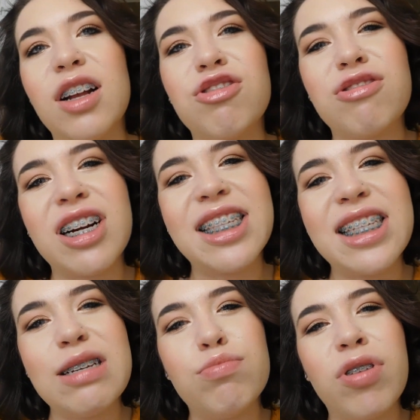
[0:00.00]

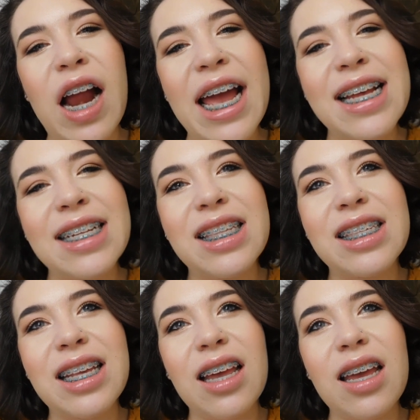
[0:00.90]
crusty
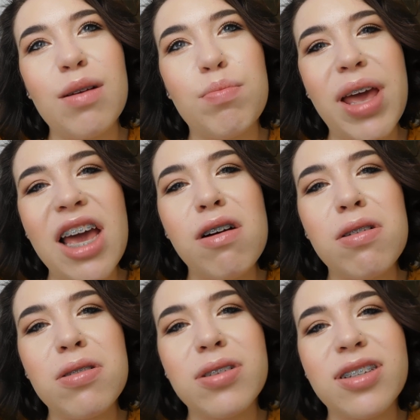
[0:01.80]
breads like
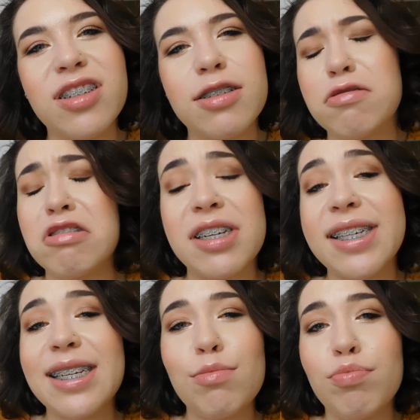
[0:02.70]
bagels or
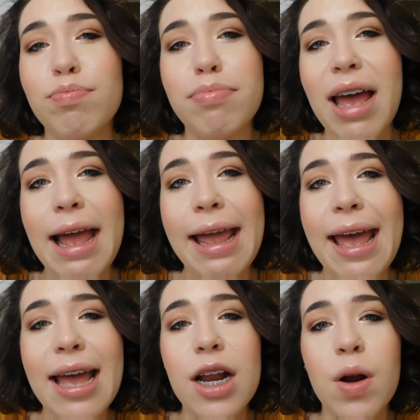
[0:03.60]
crusty
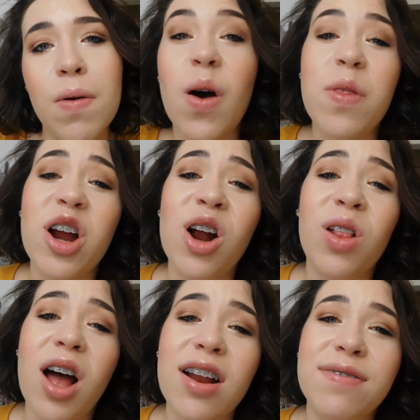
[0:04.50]
baguette. So there are
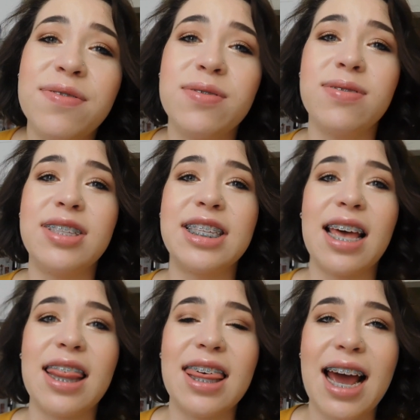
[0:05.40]
a lot of foods
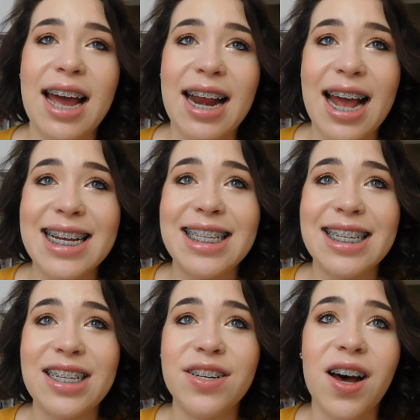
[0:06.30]
that I
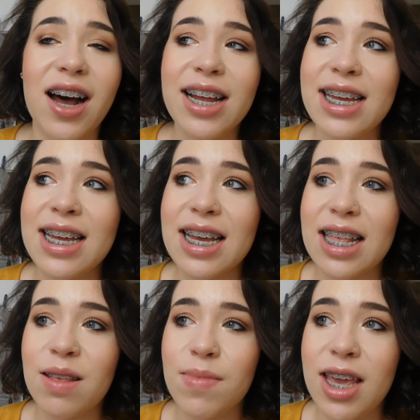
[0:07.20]
did not eat
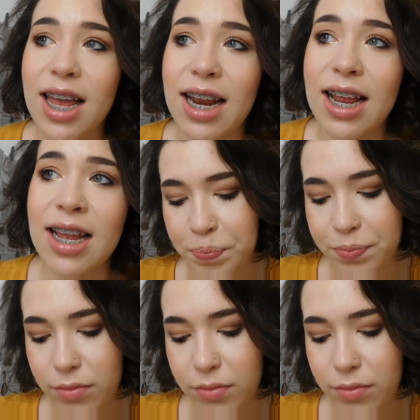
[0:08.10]
in the beginning.